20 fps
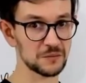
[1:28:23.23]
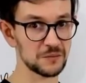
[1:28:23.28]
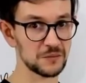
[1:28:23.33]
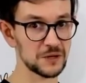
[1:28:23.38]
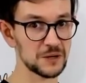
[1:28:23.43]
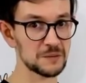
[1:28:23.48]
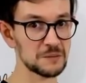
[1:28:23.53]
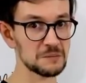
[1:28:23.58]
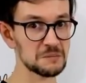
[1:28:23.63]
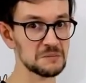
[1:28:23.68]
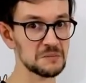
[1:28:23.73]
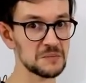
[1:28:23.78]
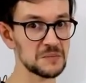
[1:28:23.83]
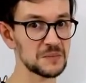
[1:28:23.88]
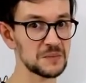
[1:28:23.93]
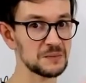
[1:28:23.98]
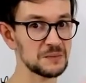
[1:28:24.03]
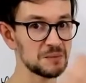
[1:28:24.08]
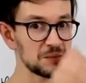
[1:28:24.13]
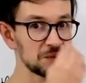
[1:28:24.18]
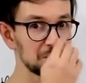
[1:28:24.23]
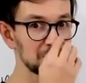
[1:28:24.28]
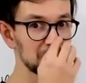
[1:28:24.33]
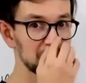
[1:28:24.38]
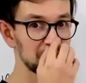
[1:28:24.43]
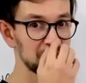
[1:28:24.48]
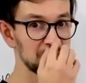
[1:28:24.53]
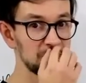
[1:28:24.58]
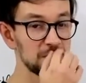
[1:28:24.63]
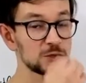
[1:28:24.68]
Yeah?
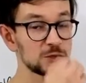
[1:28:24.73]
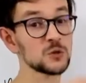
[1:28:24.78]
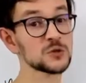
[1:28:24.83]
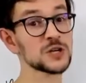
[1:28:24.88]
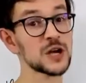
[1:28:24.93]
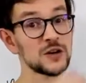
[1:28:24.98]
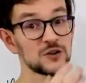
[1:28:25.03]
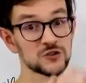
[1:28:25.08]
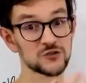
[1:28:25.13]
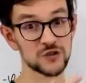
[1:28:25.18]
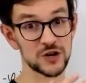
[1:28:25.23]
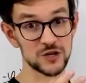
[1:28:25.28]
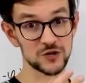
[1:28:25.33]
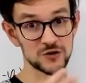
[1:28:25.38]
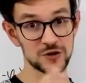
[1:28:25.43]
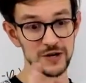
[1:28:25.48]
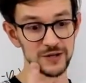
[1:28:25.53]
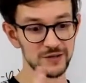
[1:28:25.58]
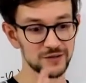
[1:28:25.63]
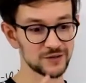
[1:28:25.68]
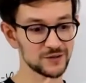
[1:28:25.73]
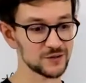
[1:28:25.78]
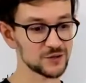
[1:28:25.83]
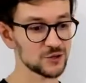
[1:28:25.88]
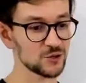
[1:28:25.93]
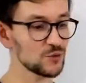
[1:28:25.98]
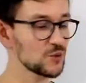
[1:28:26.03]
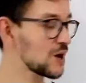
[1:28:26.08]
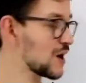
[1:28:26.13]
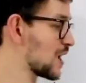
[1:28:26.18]
It looks kind of strange, right?
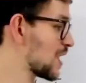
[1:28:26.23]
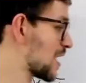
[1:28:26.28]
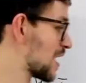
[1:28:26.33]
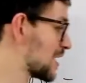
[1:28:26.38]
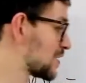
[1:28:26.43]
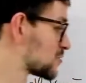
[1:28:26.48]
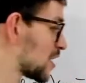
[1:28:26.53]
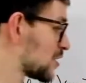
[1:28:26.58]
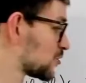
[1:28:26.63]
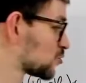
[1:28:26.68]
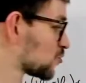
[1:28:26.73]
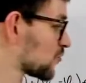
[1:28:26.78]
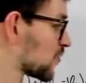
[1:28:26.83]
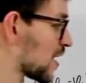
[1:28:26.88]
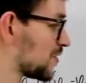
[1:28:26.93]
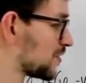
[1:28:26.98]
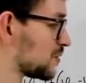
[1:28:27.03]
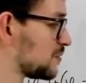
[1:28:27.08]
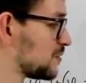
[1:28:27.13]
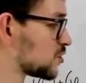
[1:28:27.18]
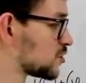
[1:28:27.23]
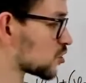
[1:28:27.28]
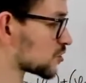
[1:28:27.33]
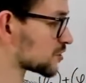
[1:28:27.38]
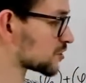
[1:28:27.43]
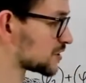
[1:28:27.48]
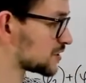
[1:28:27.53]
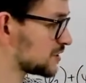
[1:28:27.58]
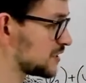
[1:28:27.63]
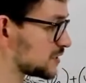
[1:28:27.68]
So I try to find the
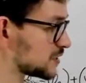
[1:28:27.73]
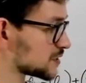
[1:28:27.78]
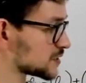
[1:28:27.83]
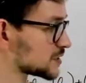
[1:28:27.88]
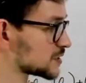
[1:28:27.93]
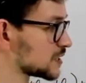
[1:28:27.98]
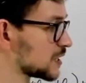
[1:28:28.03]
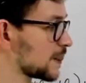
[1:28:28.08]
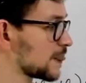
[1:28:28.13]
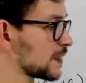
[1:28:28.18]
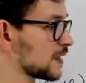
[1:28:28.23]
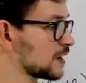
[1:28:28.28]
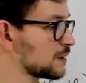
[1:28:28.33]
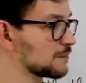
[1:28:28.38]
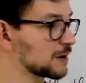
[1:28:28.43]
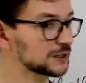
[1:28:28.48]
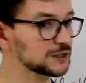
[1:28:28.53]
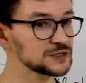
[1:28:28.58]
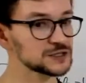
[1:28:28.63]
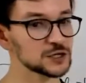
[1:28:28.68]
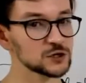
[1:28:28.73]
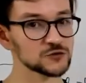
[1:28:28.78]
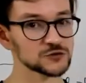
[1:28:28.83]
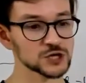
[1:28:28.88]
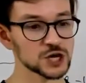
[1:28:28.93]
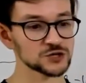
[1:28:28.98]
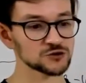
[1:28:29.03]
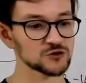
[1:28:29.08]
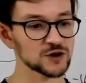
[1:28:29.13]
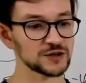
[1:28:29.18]
shortest distance, but instead of
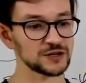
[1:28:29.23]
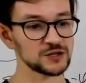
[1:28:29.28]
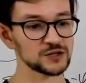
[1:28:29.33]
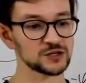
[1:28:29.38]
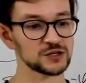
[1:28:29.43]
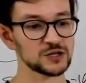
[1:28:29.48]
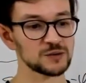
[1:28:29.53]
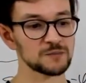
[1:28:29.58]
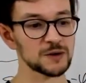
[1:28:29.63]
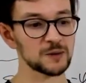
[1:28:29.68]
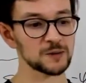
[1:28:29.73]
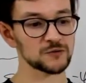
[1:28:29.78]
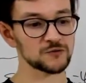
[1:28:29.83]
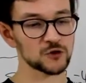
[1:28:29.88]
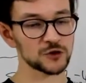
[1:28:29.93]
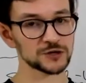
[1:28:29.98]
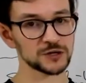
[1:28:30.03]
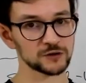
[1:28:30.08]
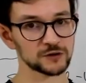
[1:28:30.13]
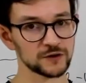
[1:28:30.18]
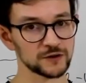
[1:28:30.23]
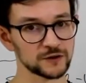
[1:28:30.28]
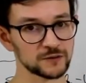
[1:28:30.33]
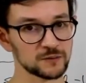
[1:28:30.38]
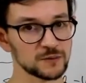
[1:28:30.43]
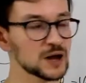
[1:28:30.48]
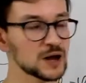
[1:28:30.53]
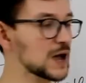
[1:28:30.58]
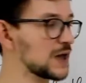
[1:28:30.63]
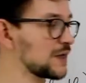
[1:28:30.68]
just running the Bellman-Ford
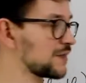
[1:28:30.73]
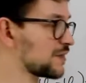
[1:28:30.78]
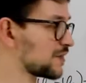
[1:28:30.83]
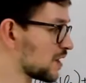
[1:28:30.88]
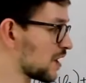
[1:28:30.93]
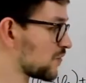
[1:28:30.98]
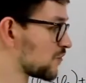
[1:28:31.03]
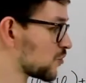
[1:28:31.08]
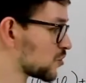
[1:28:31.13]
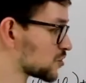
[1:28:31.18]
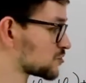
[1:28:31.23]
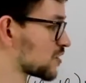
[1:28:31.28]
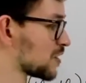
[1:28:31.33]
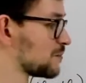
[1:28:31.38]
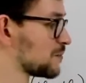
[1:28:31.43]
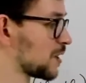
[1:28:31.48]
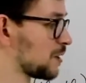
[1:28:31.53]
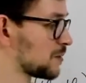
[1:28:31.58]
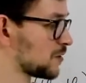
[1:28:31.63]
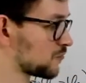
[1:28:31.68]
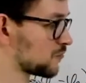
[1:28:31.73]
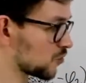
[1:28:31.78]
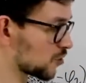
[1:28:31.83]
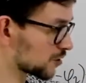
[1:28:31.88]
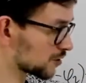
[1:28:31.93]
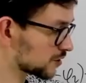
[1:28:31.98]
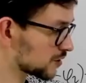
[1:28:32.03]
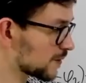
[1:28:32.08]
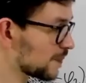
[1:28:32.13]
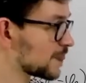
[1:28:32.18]
algorithm, I first run
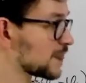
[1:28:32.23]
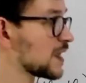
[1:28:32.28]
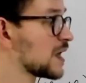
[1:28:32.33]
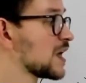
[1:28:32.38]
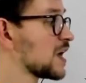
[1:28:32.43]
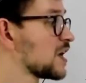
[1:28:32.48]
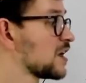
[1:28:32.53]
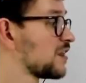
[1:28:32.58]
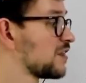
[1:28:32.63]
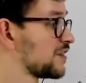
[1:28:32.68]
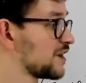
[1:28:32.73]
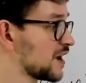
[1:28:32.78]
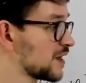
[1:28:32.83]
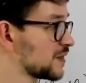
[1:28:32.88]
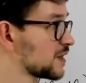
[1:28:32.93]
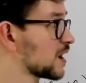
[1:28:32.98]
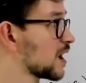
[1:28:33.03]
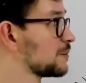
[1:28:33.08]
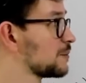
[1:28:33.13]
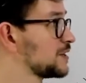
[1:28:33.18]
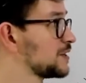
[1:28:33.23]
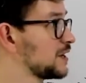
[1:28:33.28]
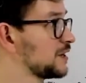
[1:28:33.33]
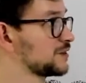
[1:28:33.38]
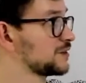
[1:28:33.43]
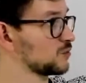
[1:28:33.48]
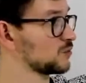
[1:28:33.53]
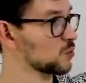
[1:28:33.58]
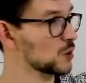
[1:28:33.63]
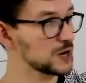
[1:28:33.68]
Bellman-Ford, then
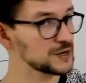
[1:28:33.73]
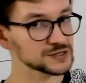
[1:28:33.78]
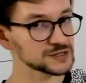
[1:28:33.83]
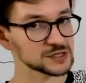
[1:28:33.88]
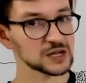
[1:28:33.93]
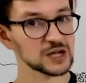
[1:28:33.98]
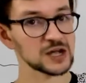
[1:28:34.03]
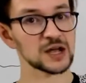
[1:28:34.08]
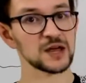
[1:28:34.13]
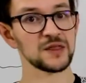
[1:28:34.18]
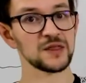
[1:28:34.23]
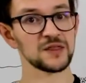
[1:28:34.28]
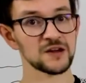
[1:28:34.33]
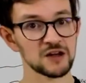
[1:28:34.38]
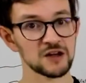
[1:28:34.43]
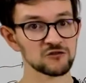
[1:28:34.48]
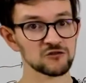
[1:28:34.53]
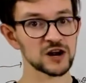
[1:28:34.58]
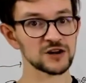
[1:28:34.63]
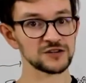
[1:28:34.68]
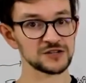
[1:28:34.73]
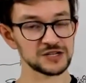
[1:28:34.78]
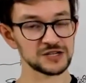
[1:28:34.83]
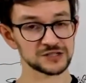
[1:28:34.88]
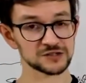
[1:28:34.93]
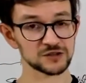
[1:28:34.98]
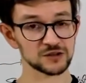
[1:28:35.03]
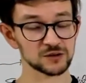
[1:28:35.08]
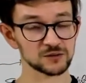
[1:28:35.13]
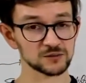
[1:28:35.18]
update the weights, and then write
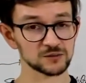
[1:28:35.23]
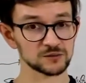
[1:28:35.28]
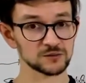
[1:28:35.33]
Dijkstra.